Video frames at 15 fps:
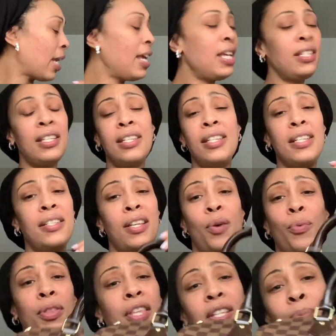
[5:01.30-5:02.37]
into detail
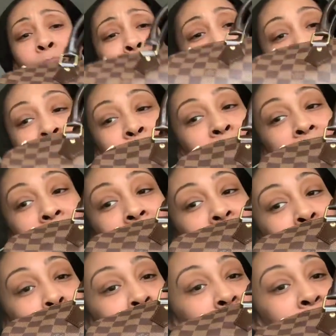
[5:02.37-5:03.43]
with this bag because
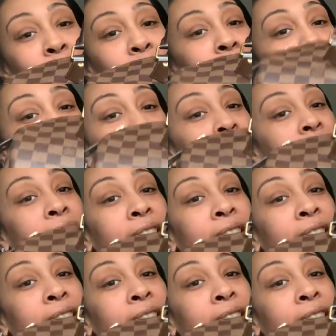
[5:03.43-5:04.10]
I'm pretty sure this is